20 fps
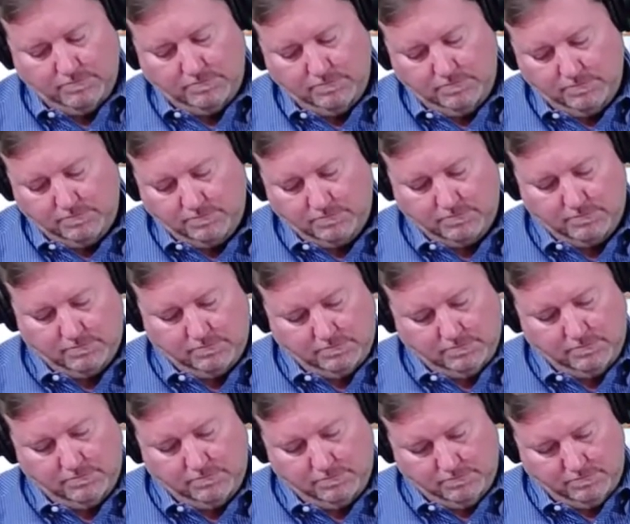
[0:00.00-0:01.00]

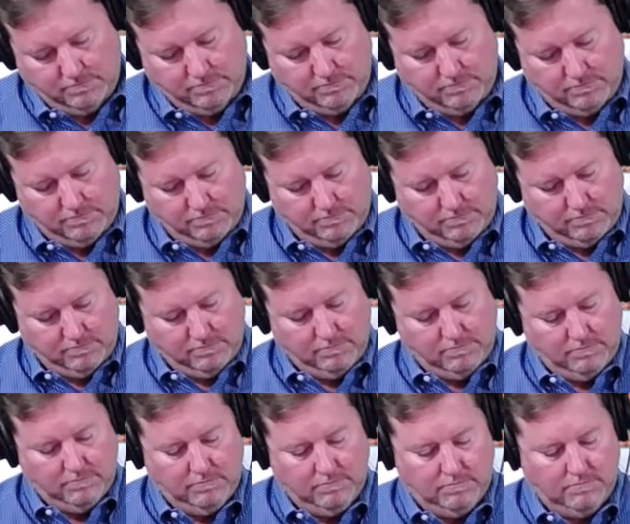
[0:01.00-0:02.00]

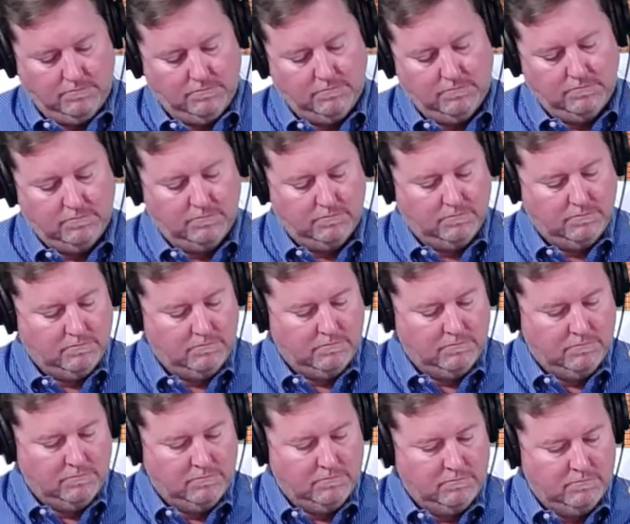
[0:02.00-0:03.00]

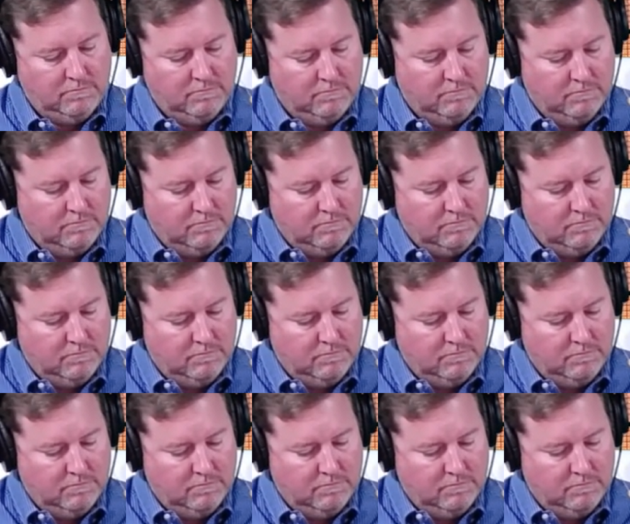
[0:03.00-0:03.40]
This person isn't speaking.